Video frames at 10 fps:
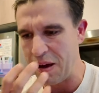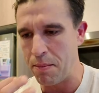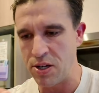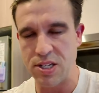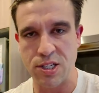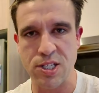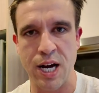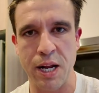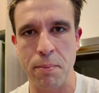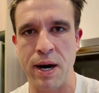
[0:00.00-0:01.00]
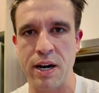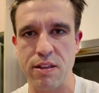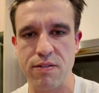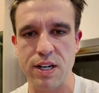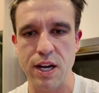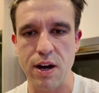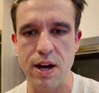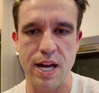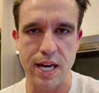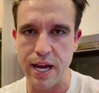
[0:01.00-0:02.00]
most exciting part of the video
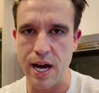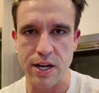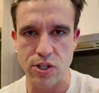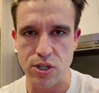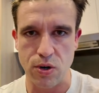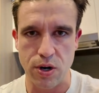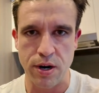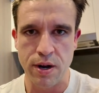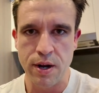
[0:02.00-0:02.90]
and they cut it short,